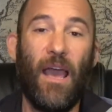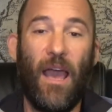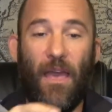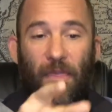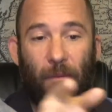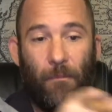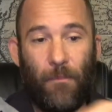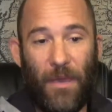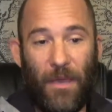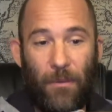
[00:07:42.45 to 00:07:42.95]

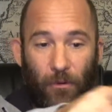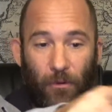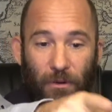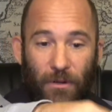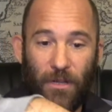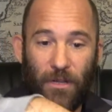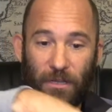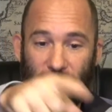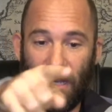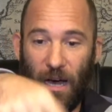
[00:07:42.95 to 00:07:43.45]
and then people will
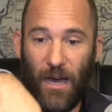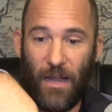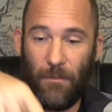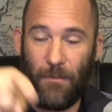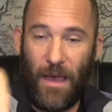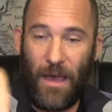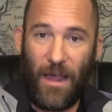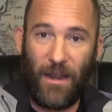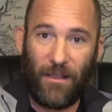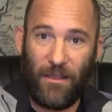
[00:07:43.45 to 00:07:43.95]
just
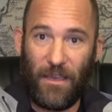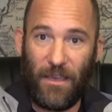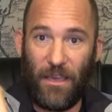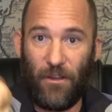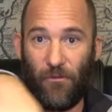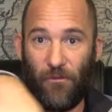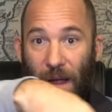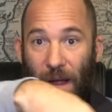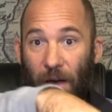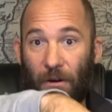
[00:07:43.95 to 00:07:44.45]
automatically
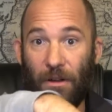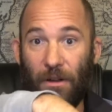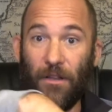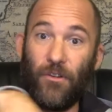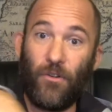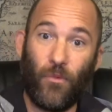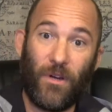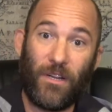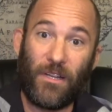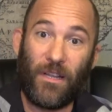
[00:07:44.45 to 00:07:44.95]
get
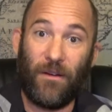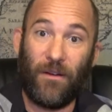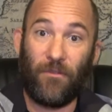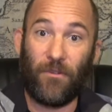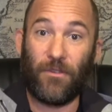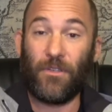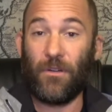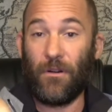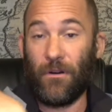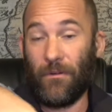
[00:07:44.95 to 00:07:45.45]
routed to
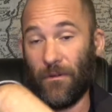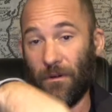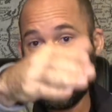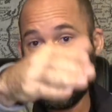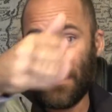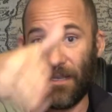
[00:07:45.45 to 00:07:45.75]
whichever server.